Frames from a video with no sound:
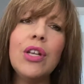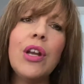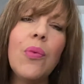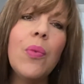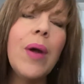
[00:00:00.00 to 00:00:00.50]
You
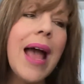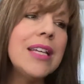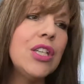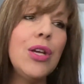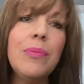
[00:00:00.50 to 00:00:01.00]
know,
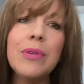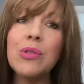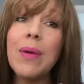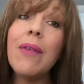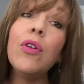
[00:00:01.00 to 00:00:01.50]
as
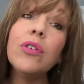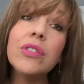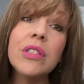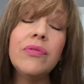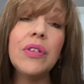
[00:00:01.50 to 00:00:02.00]
humans, we have
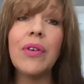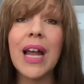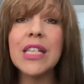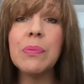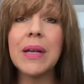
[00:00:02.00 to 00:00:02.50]
lots of different
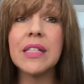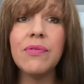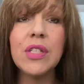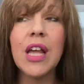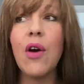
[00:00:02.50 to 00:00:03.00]
aspects
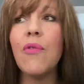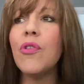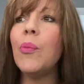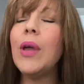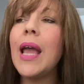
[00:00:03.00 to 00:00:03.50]
of self
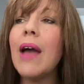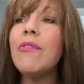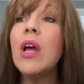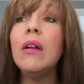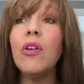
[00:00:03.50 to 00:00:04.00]
and we
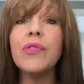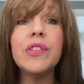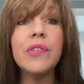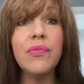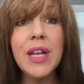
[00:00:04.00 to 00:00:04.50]
have
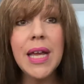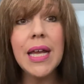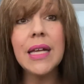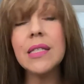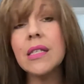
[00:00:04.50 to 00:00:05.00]
lots of
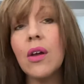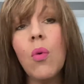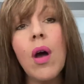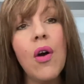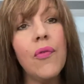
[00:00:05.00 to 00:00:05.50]
needs, and
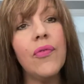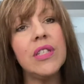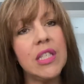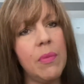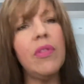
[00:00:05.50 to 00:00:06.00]
quite
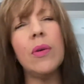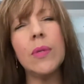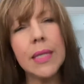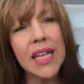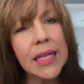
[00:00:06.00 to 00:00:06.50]
often some of
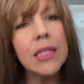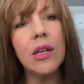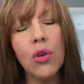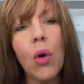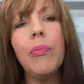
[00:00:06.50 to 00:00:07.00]
those needs
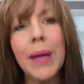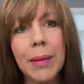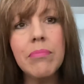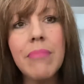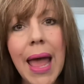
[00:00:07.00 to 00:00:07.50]
are not
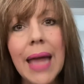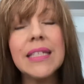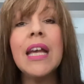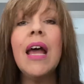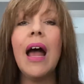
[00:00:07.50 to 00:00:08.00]
being
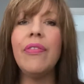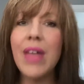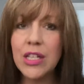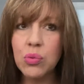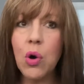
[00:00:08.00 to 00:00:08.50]
met. And
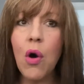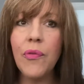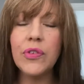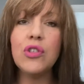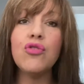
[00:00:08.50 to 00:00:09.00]
that's what
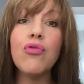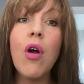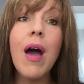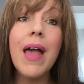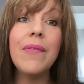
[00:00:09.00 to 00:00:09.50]
often
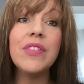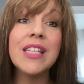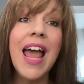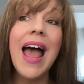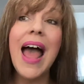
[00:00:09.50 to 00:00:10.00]

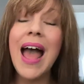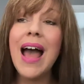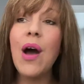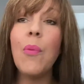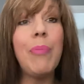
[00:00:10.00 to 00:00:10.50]
drives
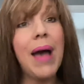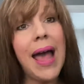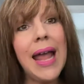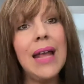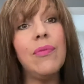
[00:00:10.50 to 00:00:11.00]
our
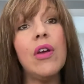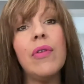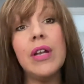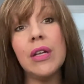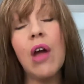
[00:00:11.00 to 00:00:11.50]

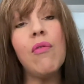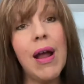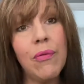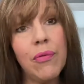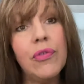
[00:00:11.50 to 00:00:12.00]
behavior in
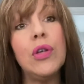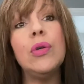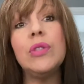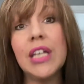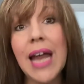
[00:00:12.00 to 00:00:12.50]
around
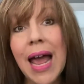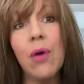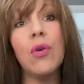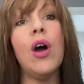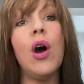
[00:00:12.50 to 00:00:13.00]
food and
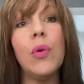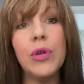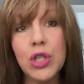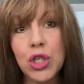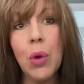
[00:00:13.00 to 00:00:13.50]
alcohol
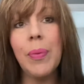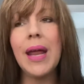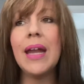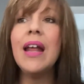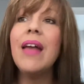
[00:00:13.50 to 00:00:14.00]
and
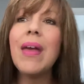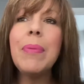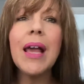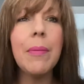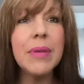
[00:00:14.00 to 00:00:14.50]
shopping. They
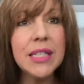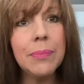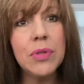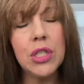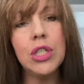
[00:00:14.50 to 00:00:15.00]
become a
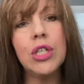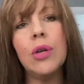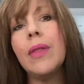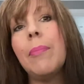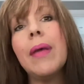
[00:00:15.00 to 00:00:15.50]

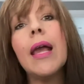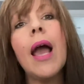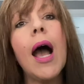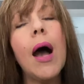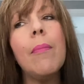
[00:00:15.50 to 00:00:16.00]
substitute, they
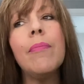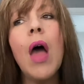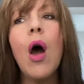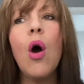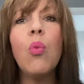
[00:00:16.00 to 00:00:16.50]
become
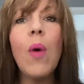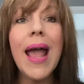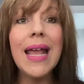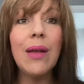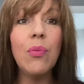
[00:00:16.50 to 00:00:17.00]
a
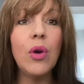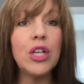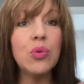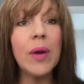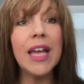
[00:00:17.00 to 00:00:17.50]
way in
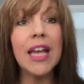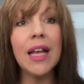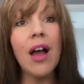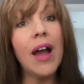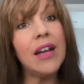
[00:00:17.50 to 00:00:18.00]
which we
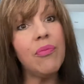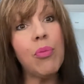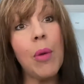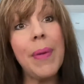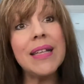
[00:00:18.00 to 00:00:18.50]
can kind of
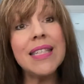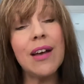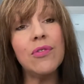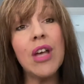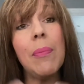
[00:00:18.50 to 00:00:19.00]
prop
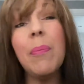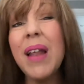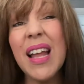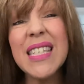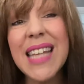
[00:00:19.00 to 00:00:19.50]
ourselves up, a
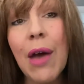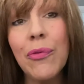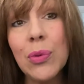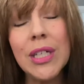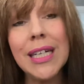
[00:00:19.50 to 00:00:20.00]
bit like
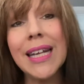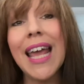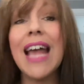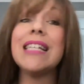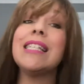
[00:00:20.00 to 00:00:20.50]
scaffolding, I
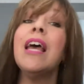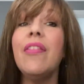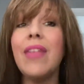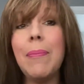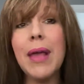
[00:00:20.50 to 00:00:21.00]
guess.
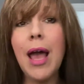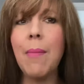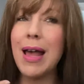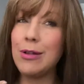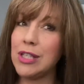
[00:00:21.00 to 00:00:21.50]
They
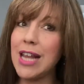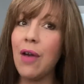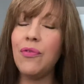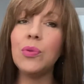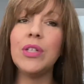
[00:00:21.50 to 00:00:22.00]
become our
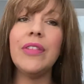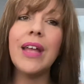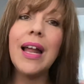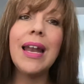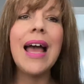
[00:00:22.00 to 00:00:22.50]
scaffolding
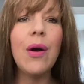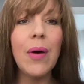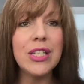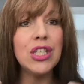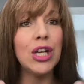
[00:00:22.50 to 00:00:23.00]
that allow
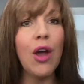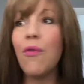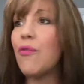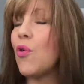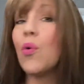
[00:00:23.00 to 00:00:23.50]
us to
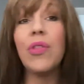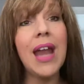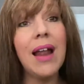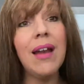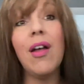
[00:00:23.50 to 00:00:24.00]
go forth
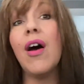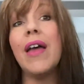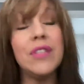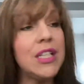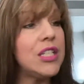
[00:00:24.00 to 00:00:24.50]
in our
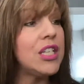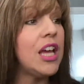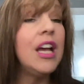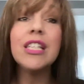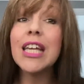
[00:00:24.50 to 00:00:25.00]
lives and
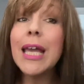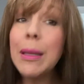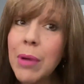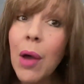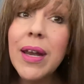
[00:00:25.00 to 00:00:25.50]
to, to
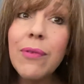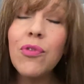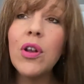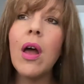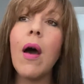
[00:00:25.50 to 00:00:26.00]
keep going,
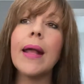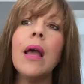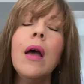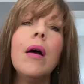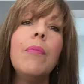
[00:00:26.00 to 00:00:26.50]
if you like
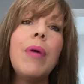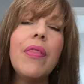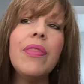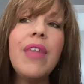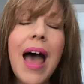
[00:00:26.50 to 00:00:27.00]

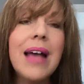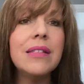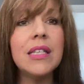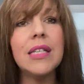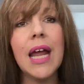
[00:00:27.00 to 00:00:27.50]
but that
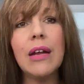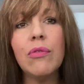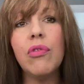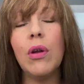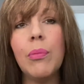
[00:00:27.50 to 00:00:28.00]

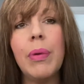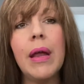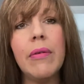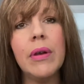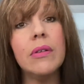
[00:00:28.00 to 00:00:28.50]
sustained for a long
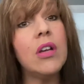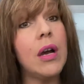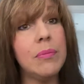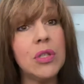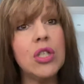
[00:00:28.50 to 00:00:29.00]
period of
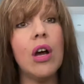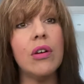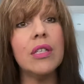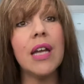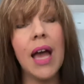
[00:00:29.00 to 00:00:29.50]
time
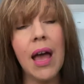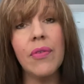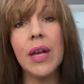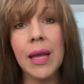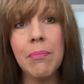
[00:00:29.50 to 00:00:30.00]
starts to
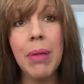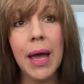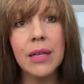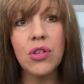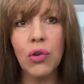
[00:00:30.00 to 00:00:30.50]
have an
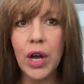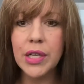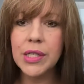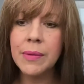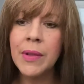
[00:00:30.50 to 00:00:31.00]
impact on us.